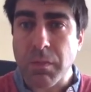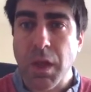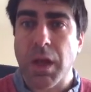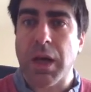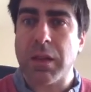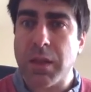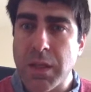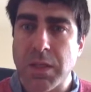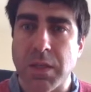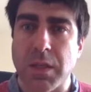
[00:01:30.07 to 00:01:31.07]
And
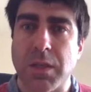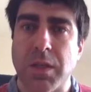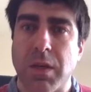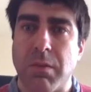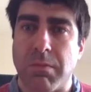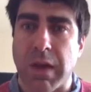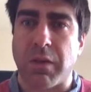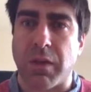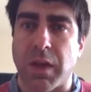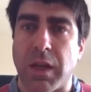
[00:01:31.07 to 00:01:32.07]
this is
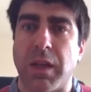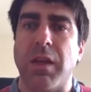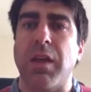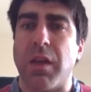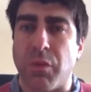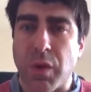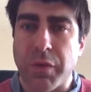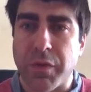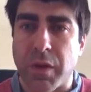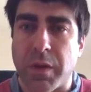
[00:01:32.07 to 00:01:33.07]
basically, in
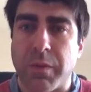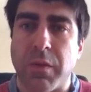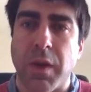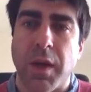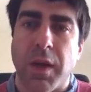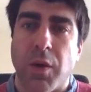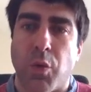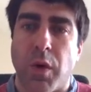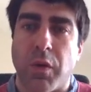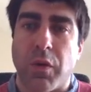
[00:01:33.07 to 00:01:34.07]
rough terms,
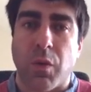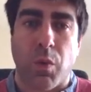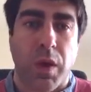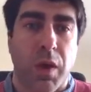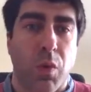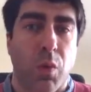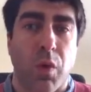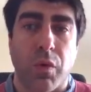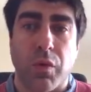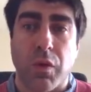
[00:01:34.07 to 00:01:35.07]
what we
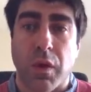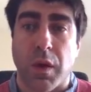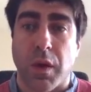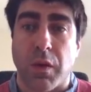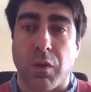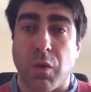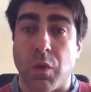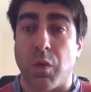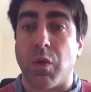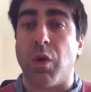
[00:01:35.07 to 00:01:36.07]
want to
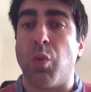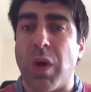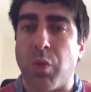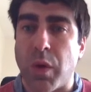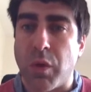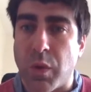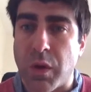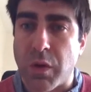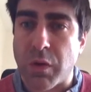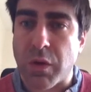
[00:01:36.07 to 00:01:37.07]
do, or what we do in
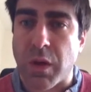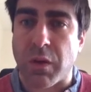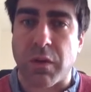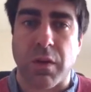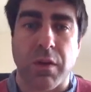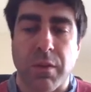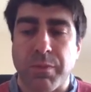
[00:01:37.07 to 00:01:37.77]
neurosciences.